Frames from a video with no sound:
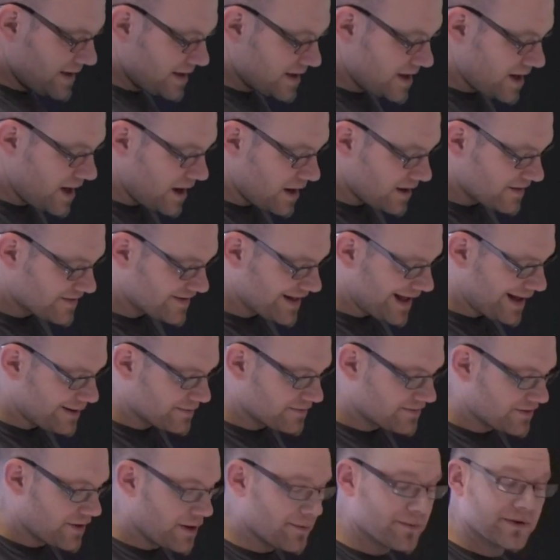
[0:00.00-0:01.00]
K
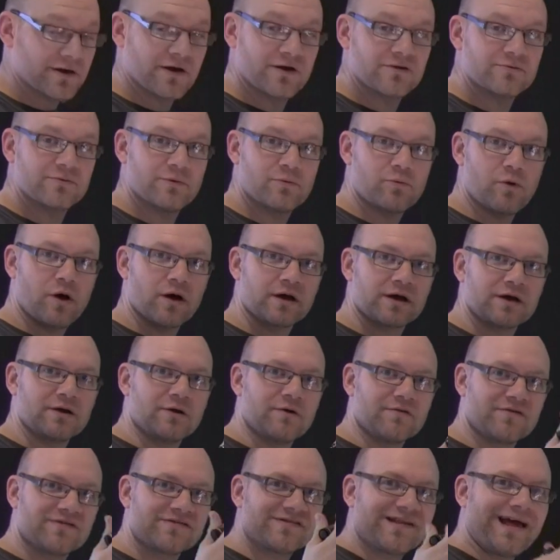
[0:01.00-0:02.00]
sound. So because we're working
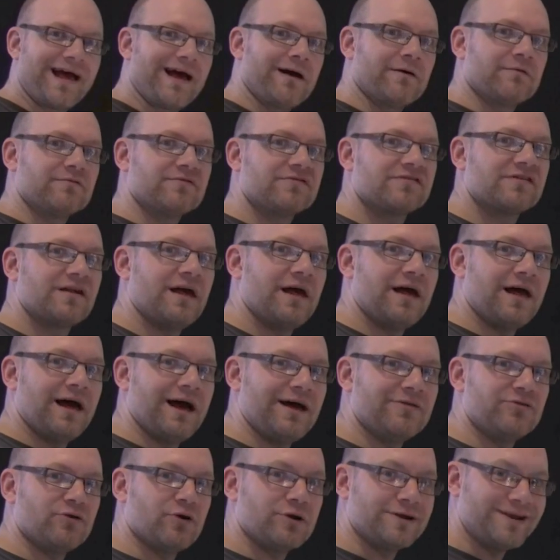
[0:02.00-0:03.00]
on sounds
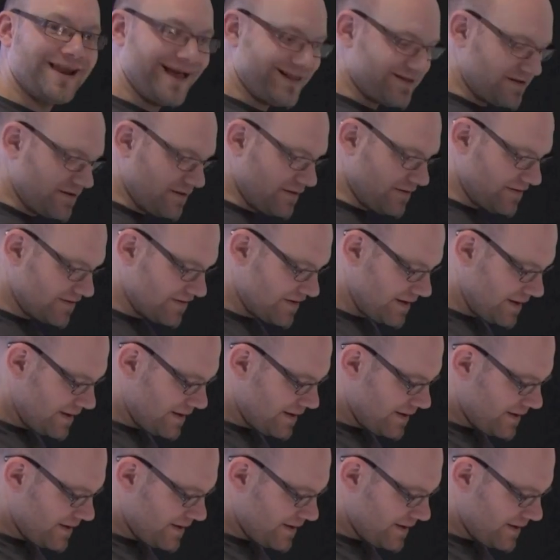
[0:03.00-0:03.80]
and not letters,